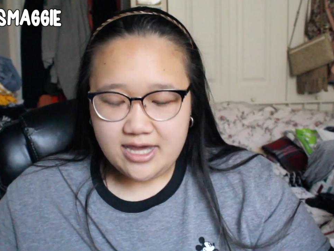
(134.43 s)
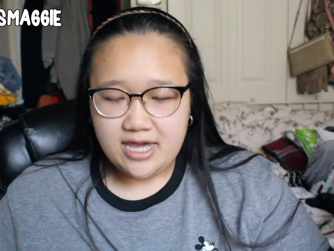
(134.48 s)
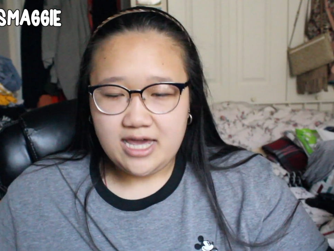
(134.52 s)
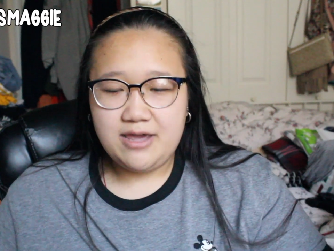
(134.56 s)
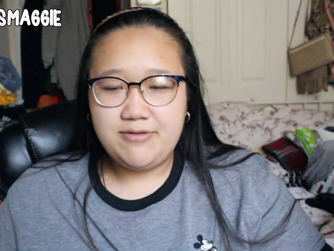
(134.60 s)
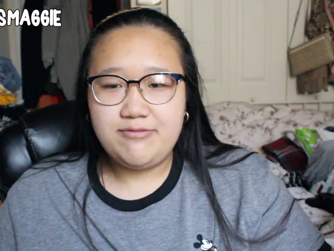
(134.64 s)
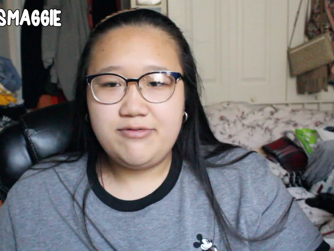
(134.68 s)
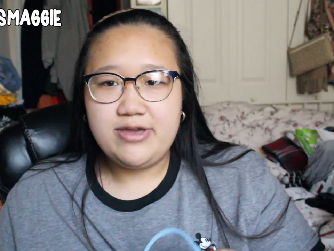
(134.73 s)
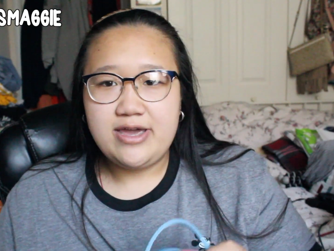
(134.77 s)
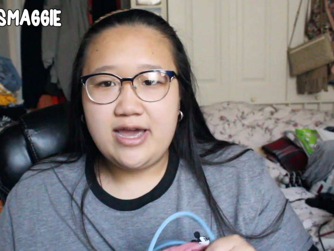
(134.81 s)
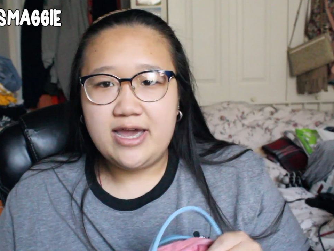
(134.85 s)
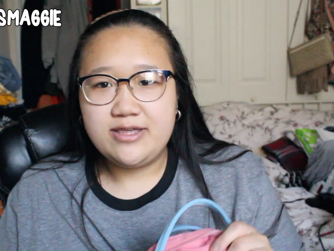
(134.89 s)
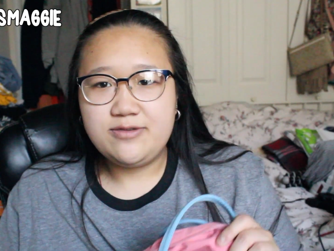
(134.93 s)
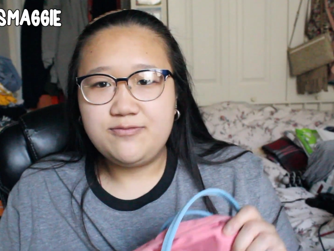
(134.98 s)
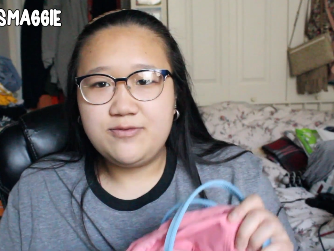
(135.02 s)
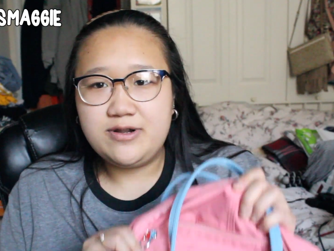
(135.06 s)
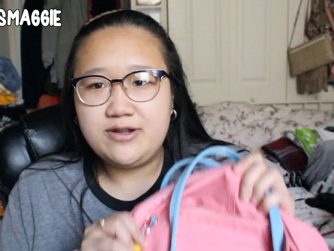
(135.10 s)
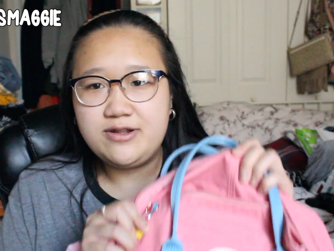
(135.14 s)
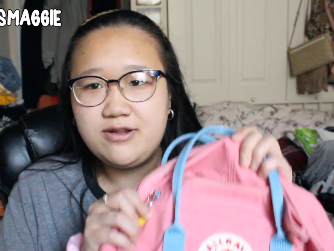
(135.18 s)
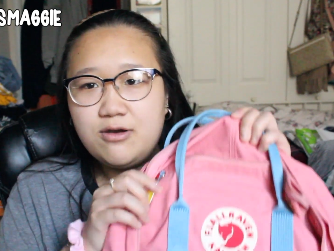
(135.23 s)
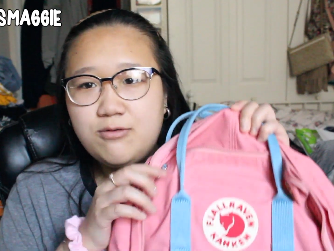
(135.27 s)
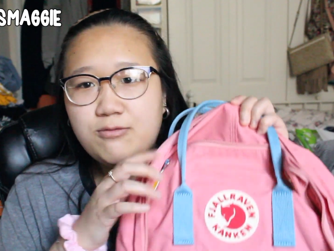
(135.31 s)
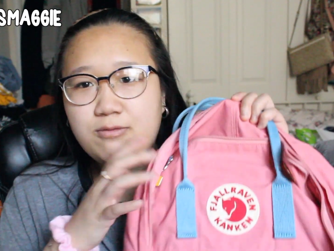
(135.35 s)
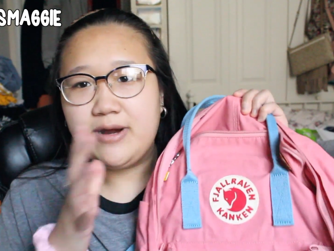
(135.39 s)
If you guys want
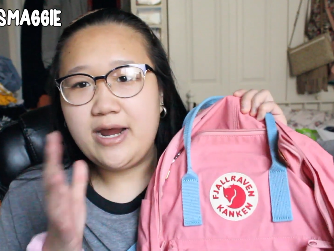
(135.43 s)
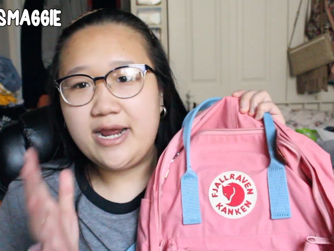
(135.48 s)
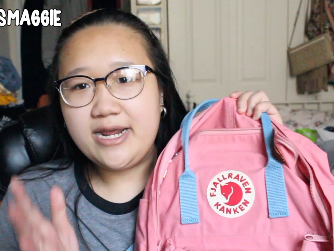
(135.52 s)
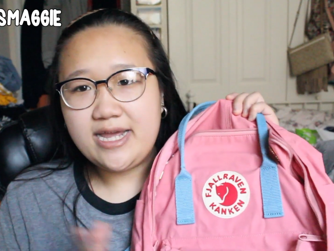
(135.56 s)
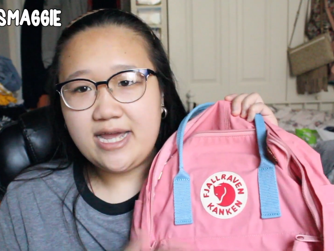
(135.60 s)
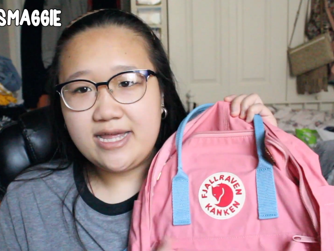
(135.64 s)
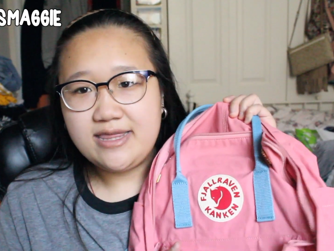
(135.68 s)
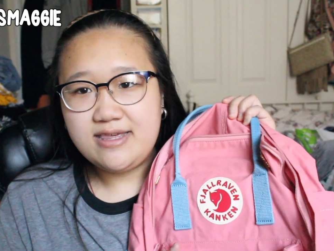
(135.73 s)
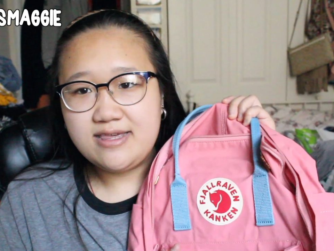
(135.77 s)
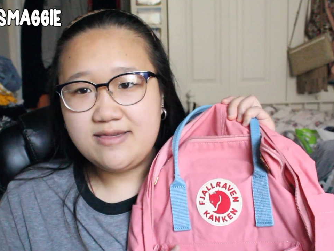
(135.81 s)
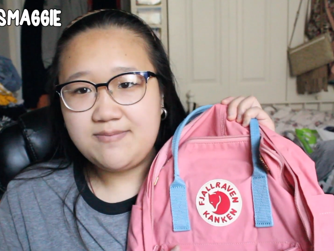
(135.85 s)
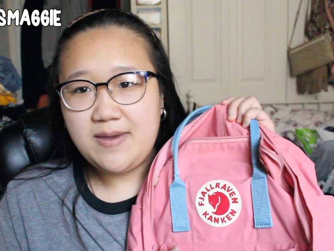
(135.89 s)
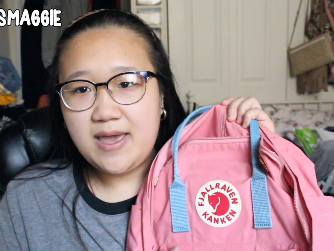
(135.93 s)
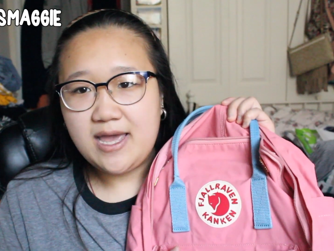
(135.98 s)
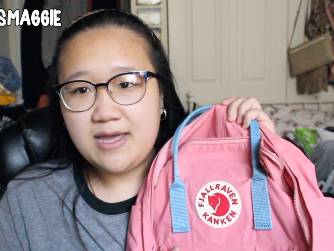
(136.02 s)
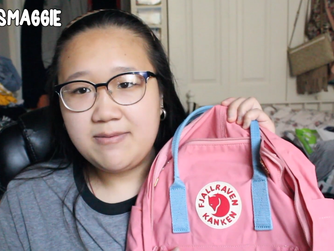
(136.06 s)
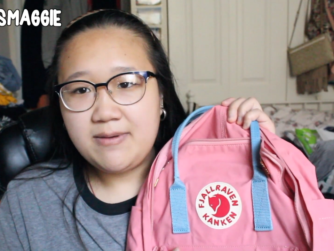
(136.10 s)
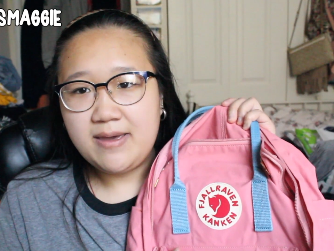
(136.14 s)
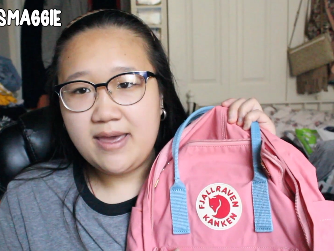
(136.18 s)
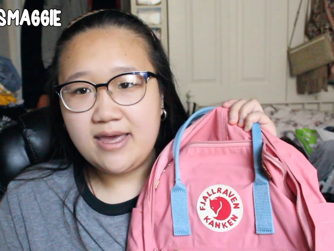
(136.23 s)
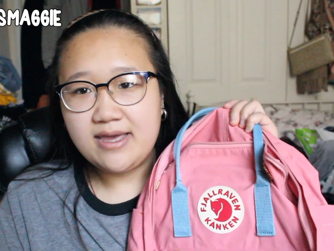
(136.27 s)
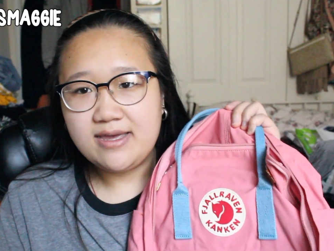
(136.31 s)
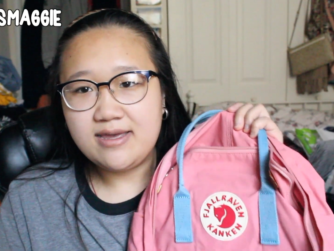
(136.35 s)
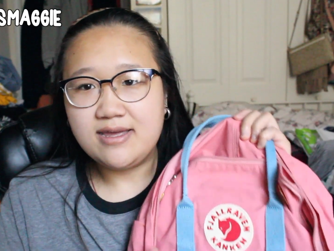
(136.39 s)
to know where I got this
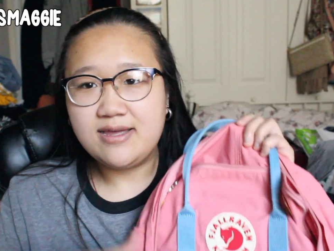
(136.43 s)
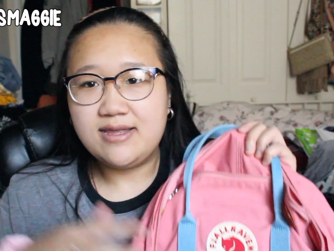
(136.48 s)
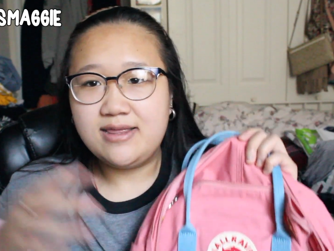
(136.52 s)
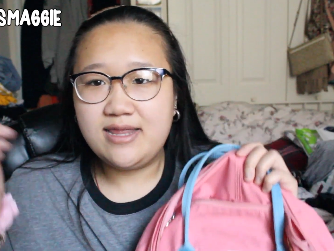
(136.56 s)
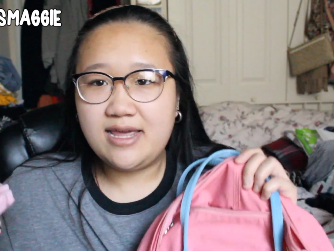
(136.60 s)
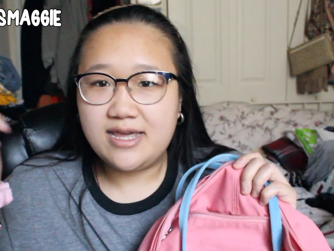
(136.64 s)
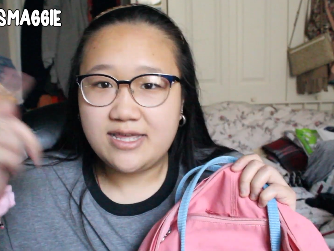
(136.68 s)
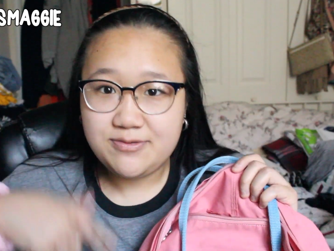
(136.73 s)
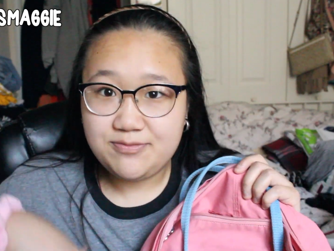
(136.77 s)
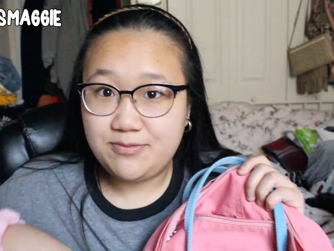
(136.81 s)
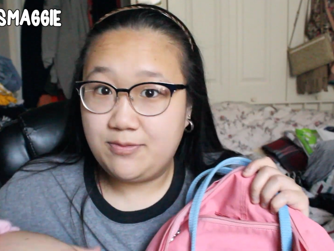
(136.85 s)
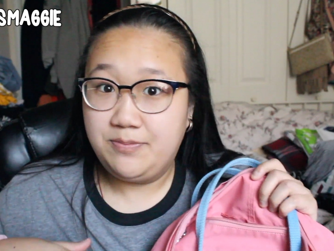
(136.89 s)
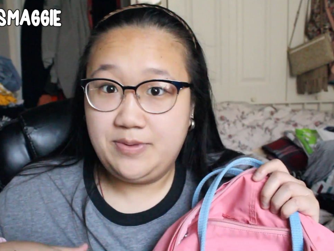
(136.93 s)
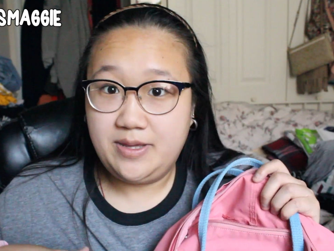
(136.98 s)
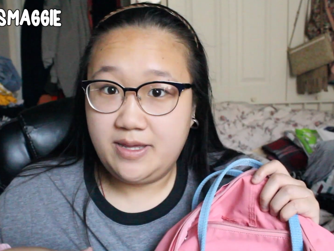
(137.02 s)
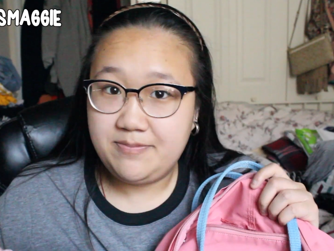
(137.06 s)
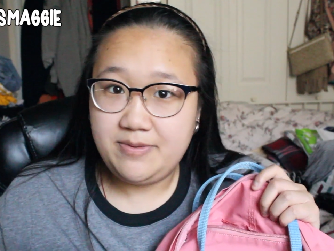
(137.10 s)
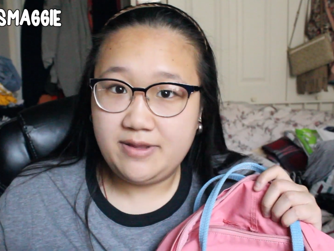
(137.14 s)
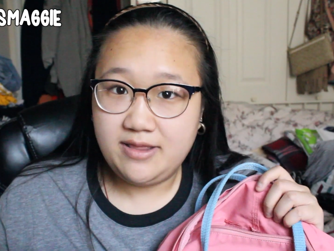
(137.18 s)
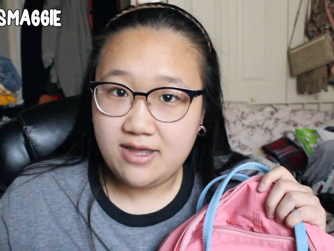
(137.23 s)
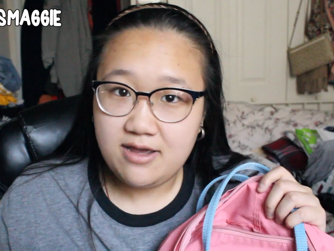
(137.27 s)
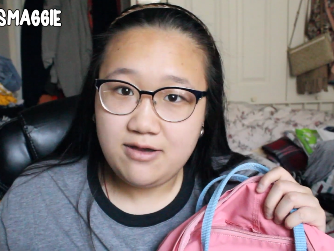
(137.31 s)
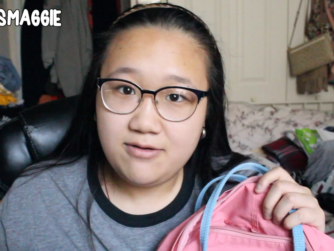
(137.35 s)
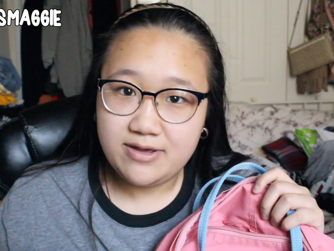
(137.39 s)
backpack, links will be
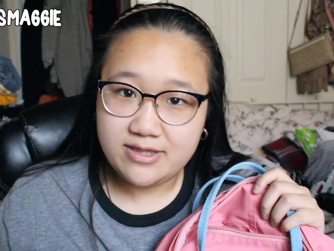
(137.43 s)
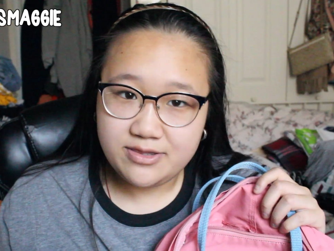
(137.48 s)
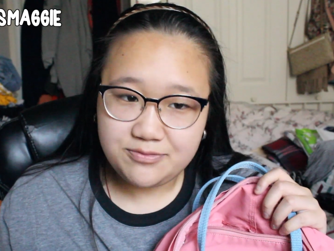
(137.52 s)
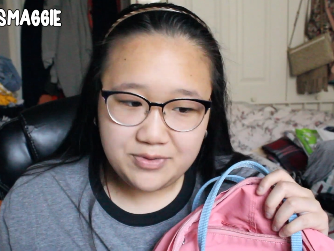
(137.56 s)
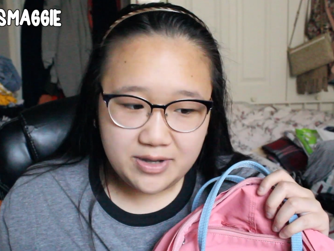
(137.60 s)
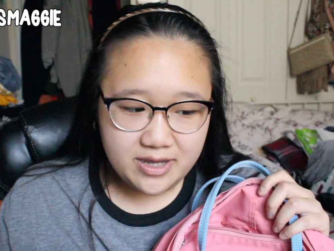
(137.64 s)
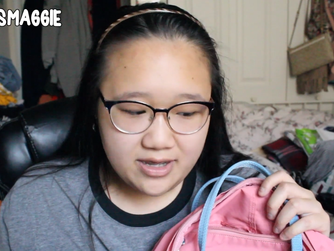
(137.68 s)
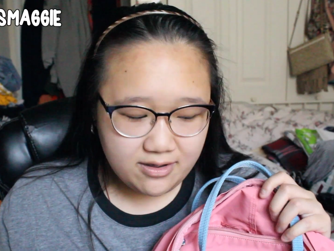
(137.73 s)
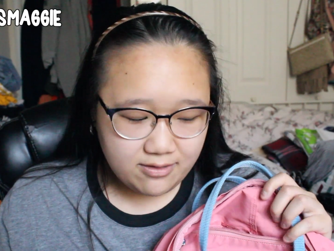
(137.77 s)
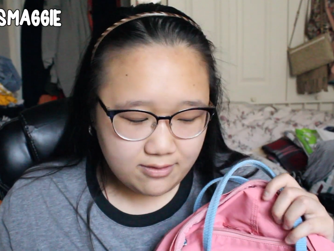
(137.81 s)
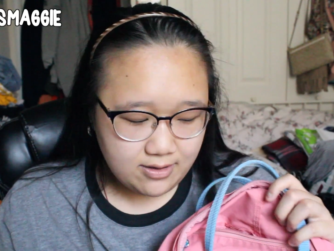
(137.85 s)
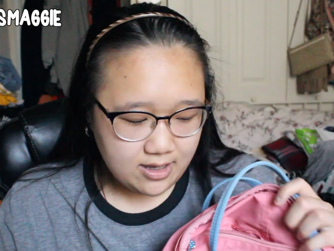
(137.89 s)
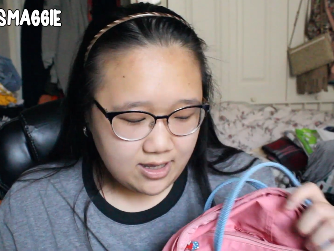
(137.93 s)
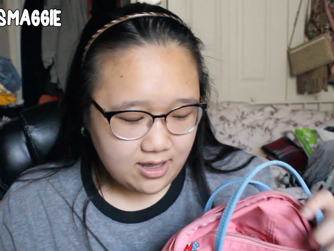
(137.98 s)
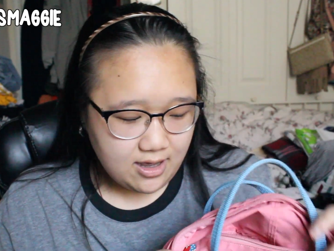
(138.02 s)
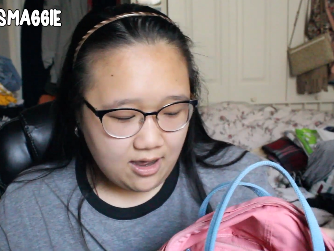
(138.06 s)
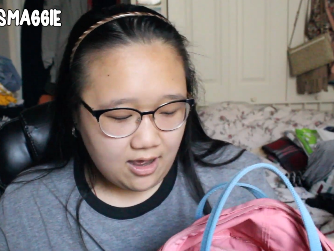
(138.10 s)
below as well.